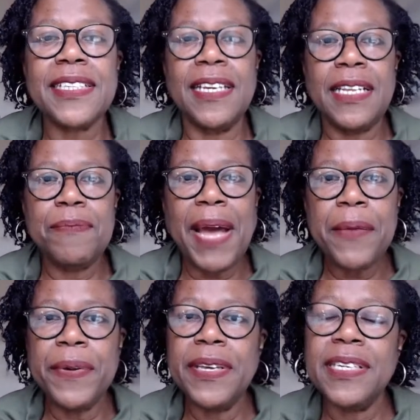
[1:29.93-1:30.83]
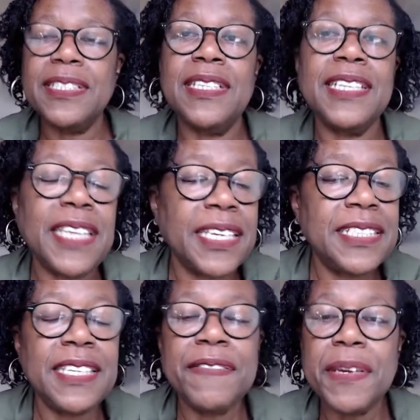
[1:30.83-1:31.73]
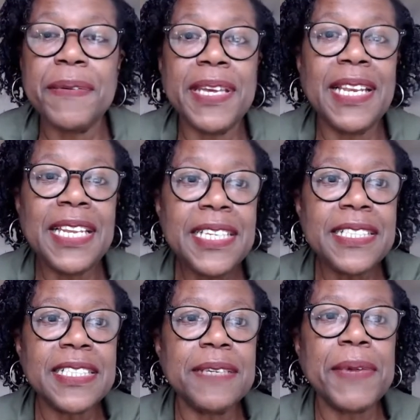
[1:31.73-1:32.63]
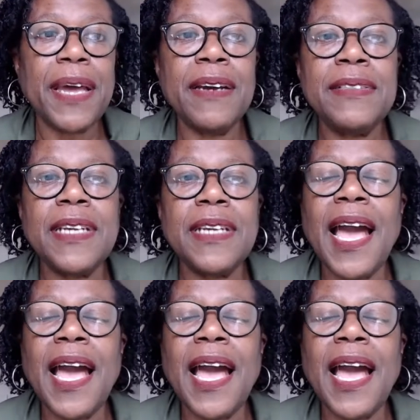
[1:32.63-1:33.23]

And in my work as an executive career and leadership coach,